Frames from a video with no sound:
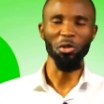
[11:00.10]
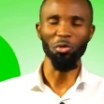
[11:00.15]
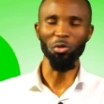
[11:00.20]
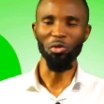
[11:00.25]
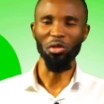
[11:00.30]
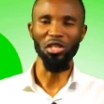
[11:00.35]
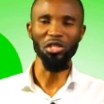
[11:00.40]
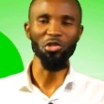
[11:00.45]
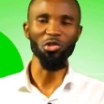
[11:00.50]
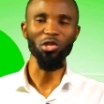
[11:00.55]

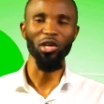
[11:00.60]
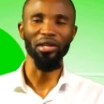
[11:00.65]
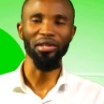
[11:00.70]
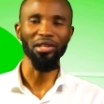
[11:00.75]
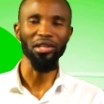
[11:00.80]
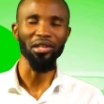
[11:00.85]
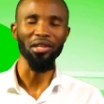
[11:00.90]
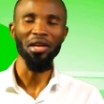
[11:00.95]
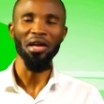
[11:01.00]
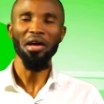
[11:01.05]
into this
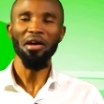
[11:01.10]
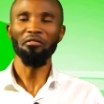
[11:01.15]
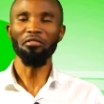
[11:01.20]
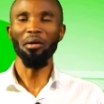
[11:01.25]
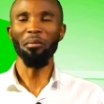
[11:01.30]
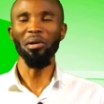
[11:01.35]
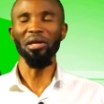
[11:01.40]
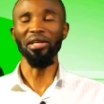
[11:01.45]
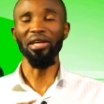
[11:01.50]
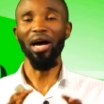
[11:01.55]
channel.
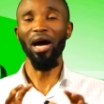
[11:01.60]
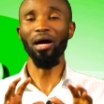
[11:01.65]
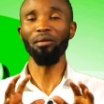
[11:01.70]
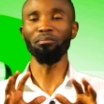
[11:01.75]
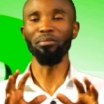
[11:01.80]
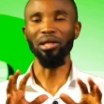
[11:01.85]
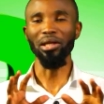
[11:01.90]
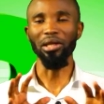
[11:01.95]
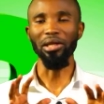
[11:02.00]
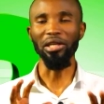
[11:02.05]
Family, I
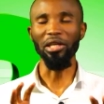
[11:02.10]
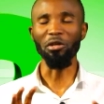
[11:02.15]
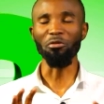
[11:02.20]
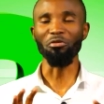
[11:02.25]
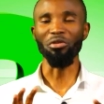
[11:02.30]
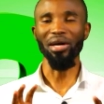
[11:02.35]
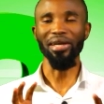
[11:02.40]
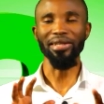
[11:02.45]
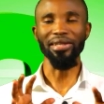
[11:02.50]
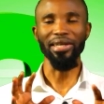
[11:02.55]

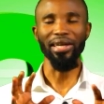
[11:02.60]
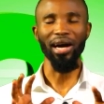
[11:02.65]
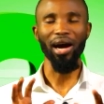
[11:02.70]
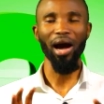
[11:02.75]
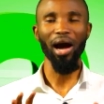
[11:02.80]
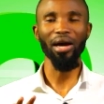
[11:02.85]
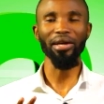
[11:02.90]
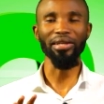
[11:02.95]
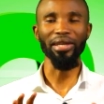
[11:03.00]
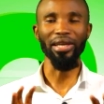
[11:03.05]
believe that
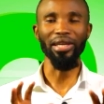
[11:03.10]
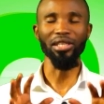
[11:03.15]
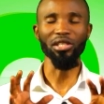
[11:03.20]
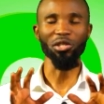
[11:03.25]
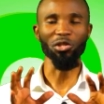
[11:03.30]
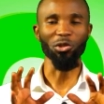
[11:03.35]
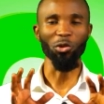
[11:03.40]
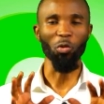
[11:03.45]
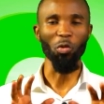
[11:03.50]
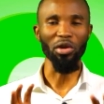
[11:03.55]
God
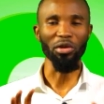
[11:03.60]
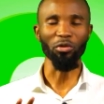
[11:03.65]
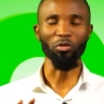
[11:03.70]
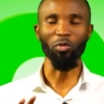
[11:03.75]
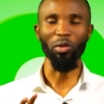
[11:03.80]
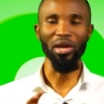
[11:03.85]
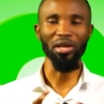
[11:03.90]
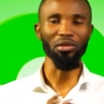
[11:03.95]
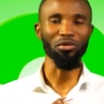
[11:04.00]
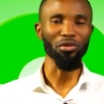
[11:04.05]
is doing
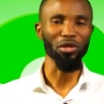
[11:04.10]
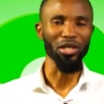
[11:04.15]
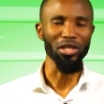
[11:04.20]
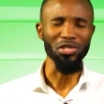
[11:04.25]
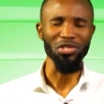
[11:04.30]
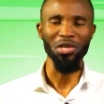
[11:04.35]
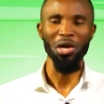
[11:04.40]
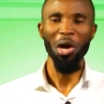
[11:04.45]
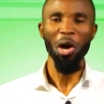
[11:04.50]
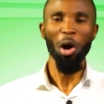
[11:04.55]
great
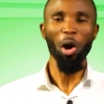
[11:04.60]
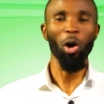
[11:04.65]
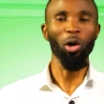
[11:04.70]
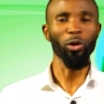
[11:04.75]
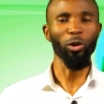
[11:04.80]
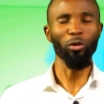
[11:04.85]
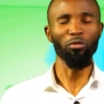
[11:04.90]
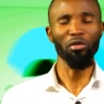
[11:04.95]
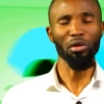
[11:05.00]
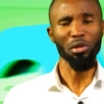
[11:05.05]
things
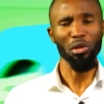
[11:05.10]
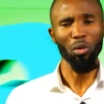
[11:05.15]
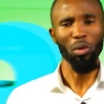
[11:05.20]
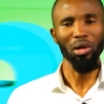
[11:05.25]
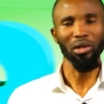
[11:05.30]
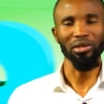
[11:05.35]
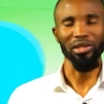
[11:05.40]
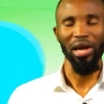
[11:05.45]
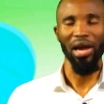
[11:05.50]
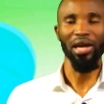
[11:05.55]
all over the
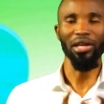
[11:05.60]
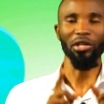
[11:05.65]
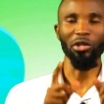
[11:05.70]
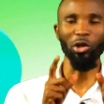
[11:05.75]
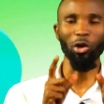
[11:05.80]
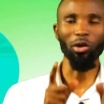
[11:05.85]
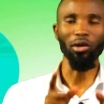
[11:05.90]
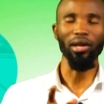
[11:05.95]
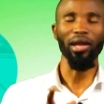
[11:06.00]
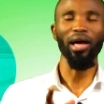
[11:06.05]
world, and
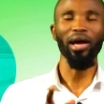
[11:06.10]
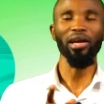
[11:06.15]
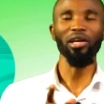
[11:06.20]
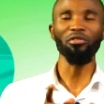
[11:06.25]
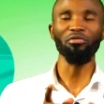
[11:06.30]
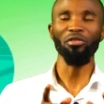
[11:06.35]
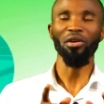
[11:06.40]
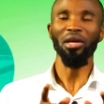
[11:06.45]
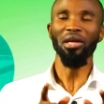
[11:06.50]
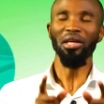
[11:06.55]
your
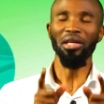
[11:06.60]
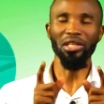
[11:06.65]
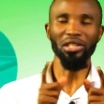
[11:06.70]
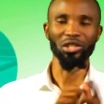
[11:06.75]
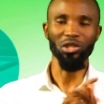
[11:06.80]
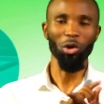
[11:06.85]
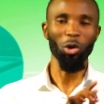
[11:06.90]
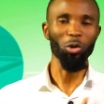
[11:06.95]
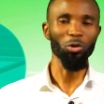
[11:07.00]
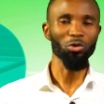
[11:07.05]
life
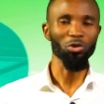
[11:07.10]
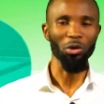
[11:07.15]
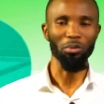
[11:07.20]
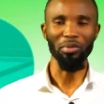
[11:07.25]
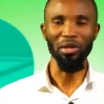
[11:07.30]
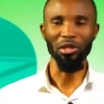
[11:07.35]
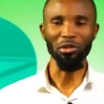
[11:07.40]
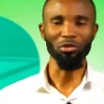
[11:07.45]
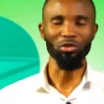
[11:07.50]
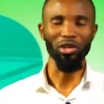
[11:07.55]
is also
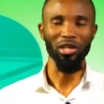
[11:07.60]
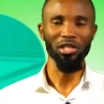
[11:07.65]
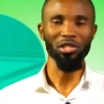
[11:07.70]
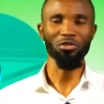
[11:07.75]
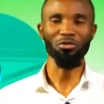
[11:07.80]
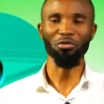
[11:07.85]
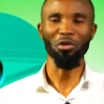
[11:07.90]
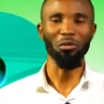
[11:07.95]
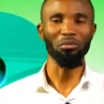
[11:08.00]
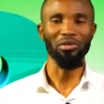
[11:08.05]
being
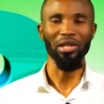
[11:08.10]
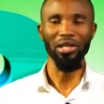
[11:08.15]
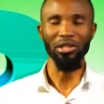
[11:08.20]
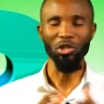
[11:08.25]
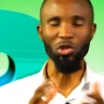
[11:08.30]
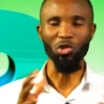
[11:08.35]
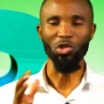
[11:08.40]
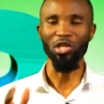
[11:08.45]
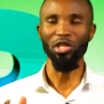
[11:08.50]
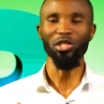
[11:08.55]
transformed,
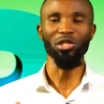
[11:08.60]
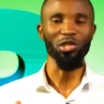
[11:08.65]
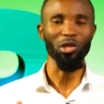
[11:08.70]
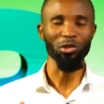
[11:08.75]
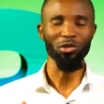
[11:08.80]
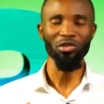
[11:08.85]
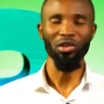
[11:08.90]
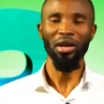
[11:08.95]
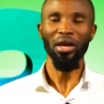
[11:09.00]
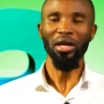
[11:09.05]
and
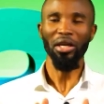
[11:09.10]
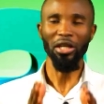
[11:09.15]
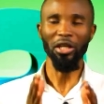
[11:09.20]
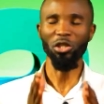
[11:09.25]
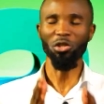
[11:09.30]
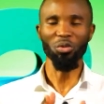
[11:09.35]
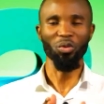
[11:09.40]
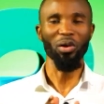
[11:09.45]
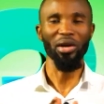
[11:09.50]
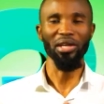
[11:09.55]
Jesus
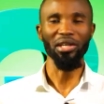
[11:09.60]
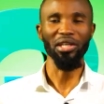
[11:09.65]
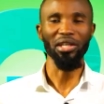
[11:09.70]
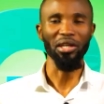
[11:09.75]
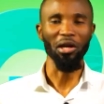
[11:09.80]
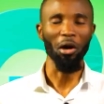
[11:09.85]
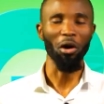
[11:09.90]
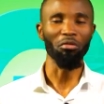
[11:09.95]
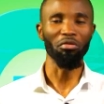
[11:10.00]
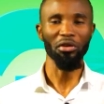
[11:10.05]
is
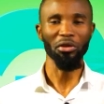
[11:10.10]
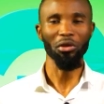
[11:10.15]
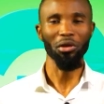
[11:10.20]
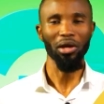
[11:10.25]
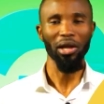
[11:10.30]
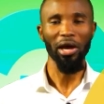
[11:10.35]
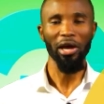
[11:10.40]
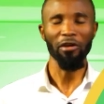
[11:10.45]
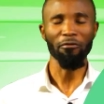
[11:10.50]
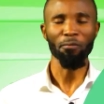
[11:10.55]
reigning over
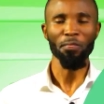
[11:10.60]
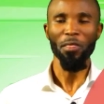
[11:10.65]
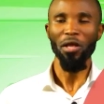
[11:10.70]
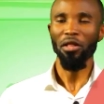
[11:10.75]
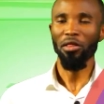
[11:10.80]
your life.